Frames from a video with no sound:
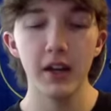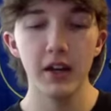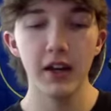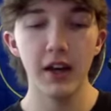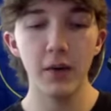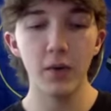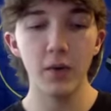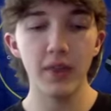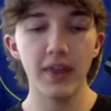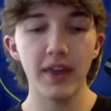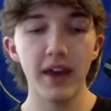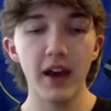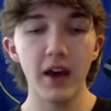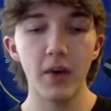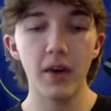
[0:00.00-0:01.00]
Now, with
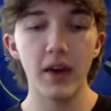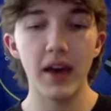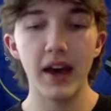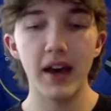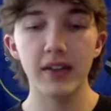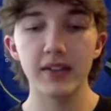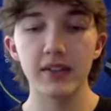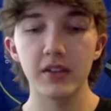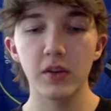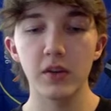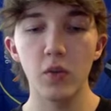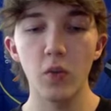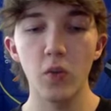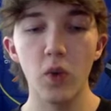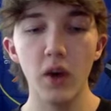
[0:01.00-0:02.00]
that, I want to ask,
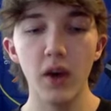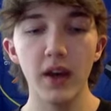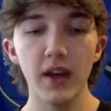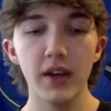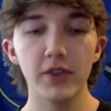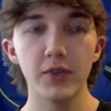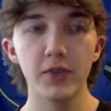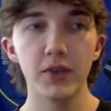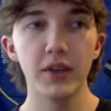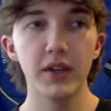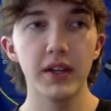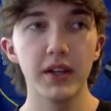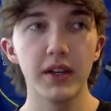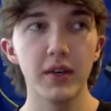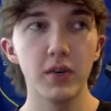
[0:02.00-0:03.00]

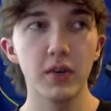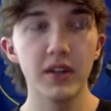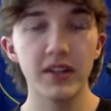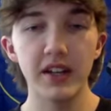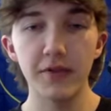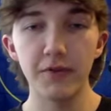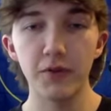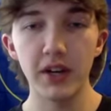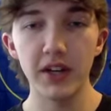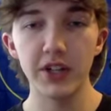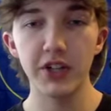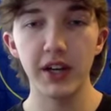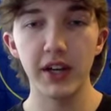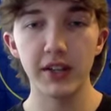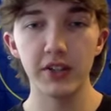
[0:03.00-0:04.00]
what
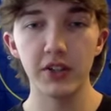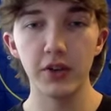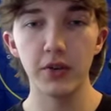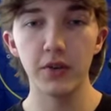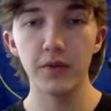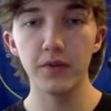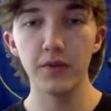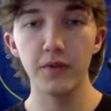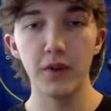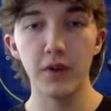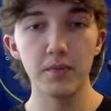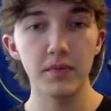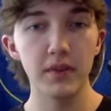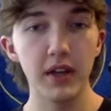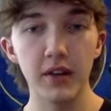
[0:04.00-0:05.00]
differentiates you
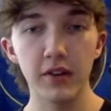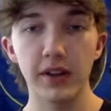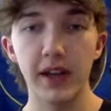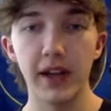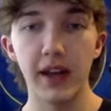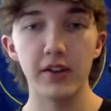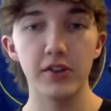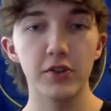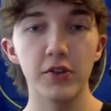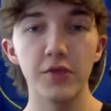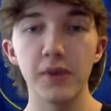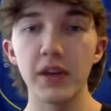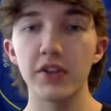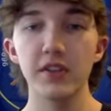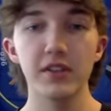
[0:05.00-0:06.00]
from the other candidates? So you've
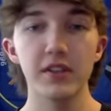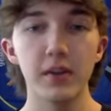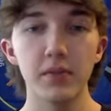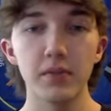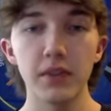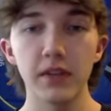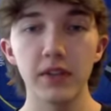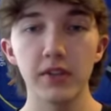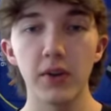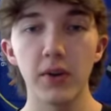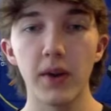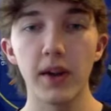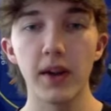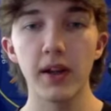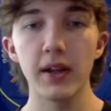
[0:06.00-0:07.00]
mentioned some things
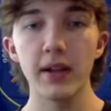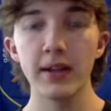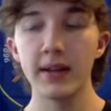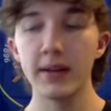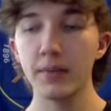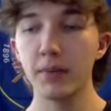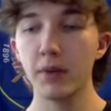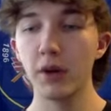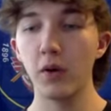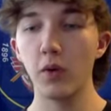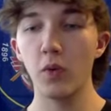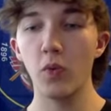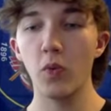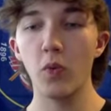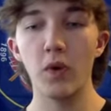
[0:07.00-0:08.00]
already,
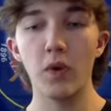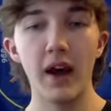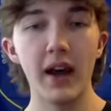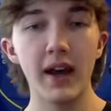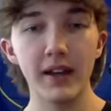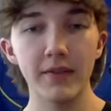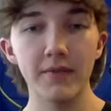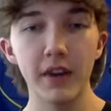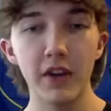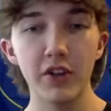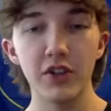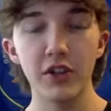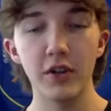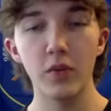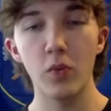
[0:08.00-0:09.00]
but at
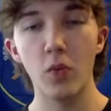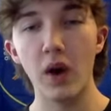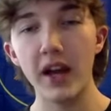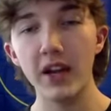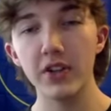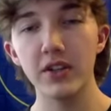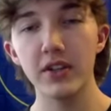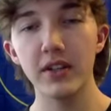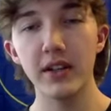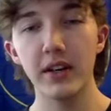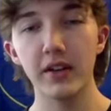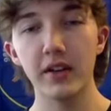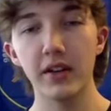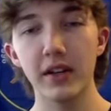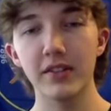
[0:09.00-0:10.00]
convention, why should the
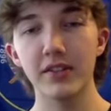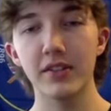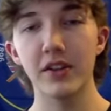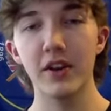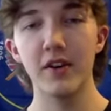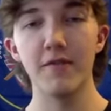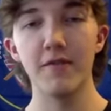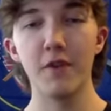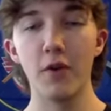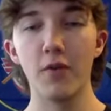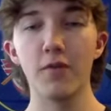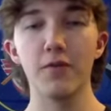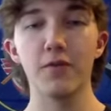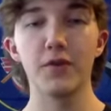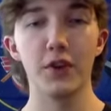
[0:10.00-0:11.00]
delegates
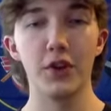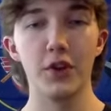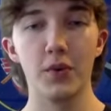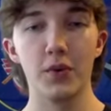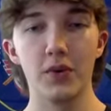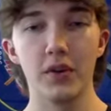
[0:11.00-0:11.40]
vote for you?